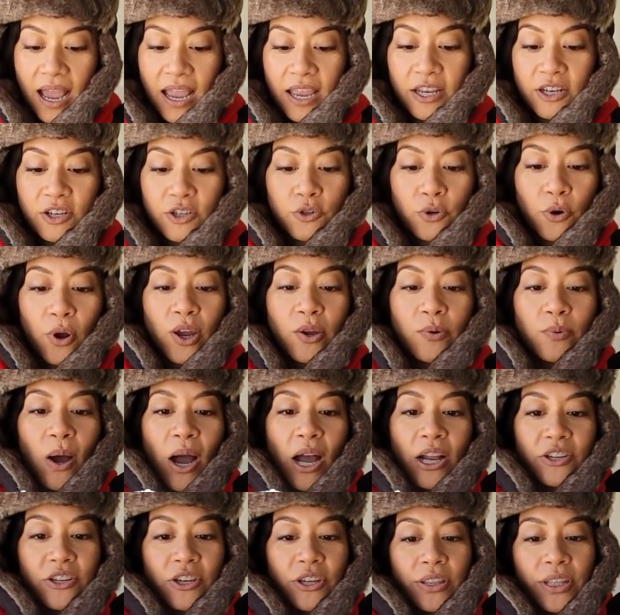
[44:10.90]
I enjoy
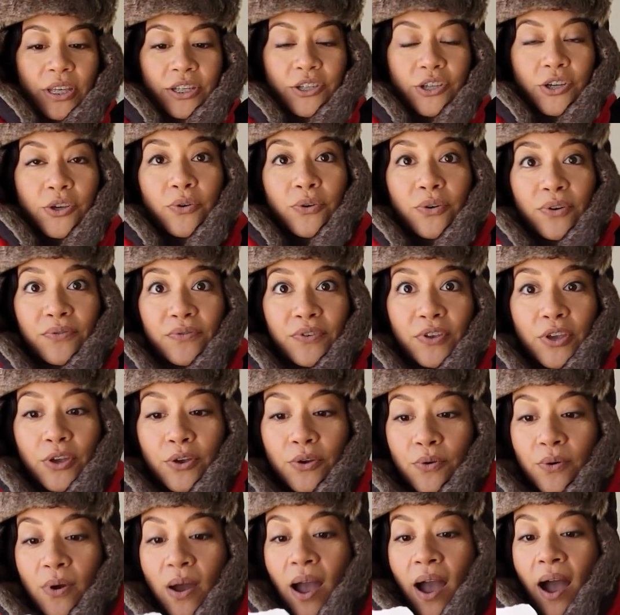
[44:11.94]
watching the two of
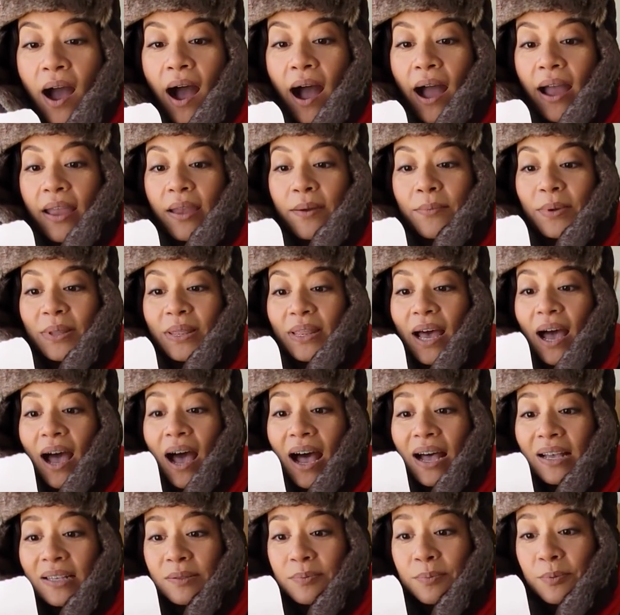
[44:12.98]
you. I am in the
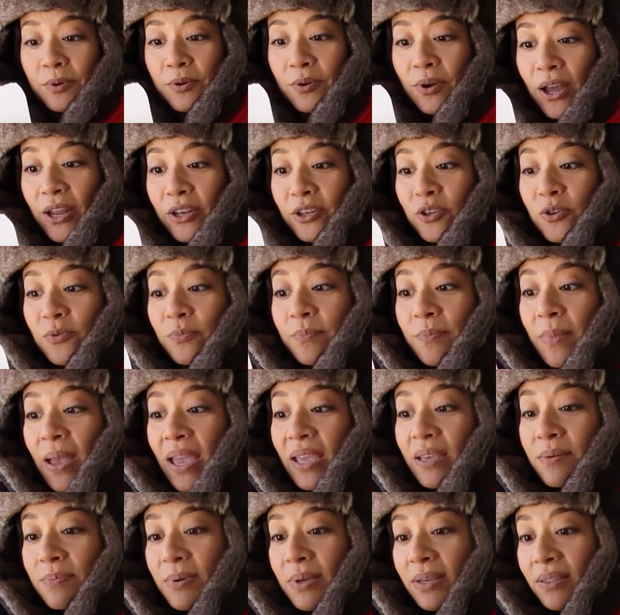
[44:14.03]
hospital and you
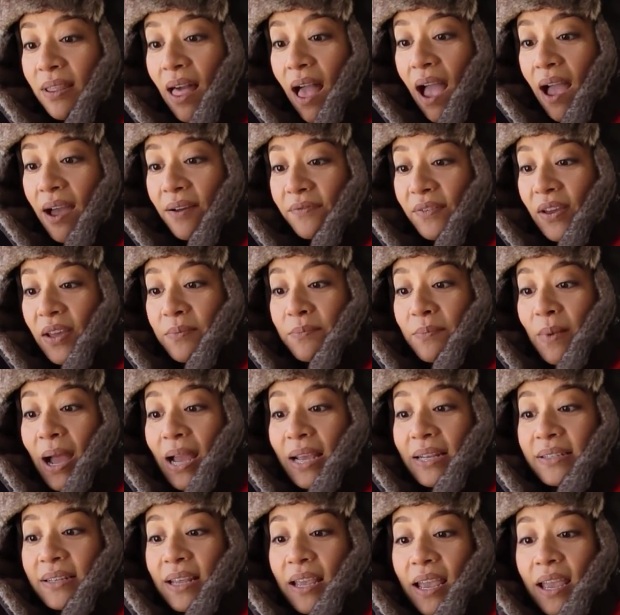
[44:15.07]
make me laugh and
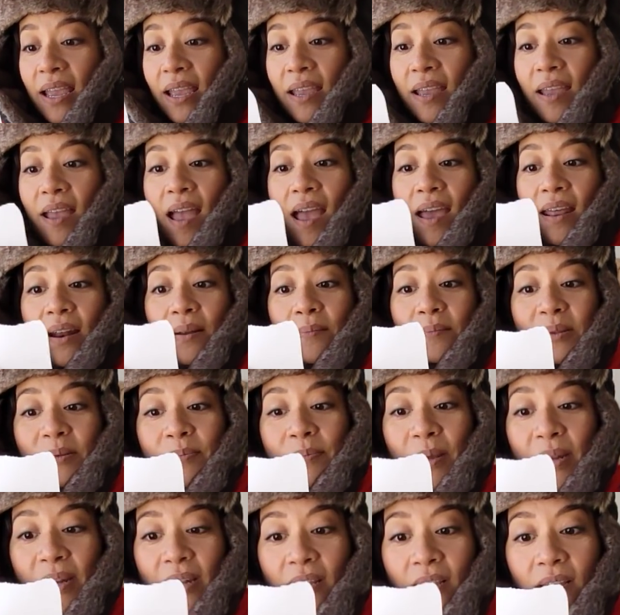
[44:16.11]
my day and I'm
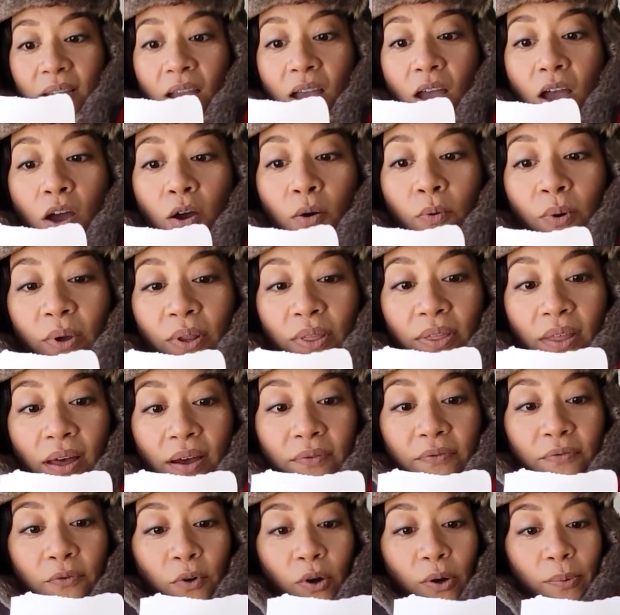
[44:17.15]
spending with uh,
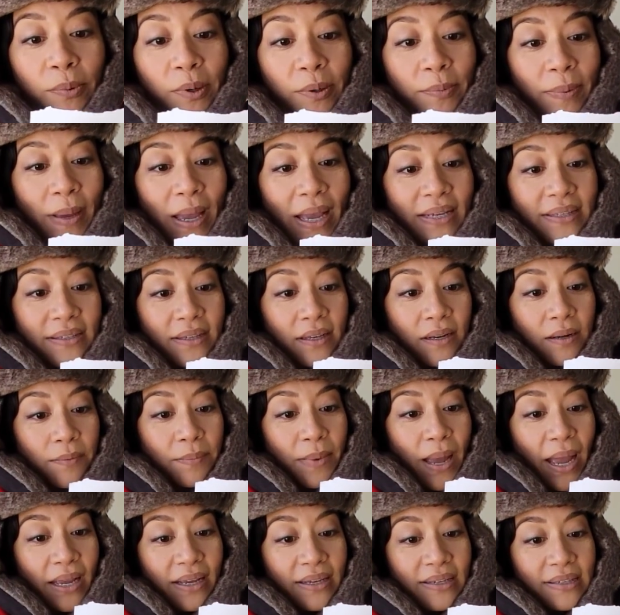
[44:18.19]
four book bags and a
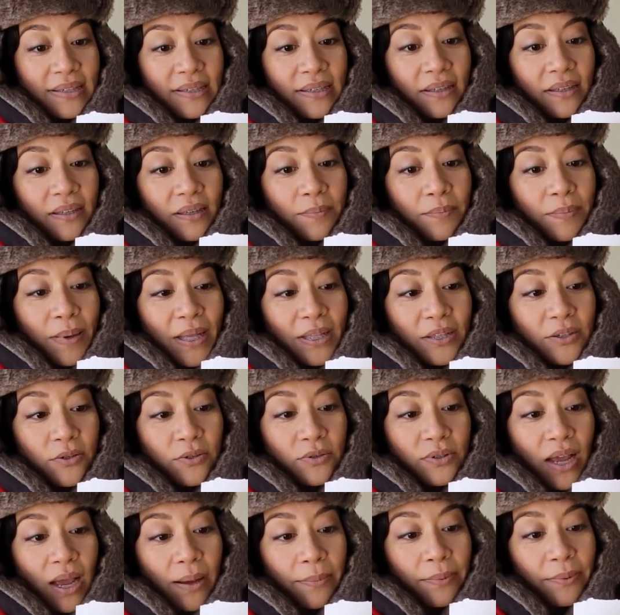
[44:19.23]
bag of silly pencil
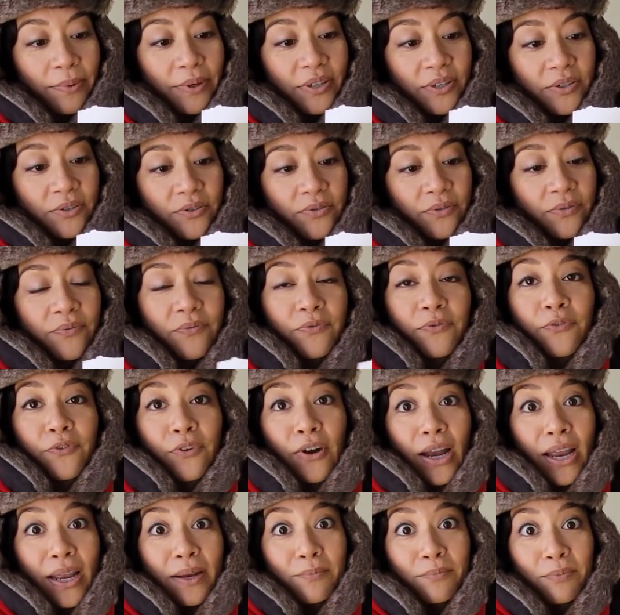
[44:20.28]
top I love them.
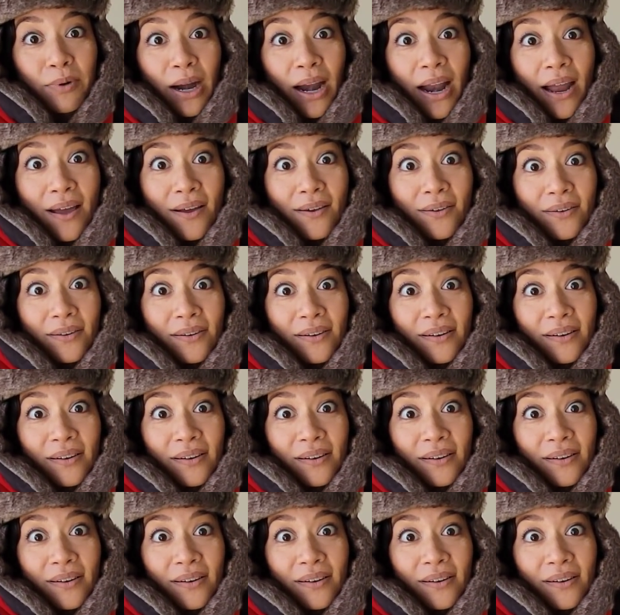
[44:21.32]
Fran Brown.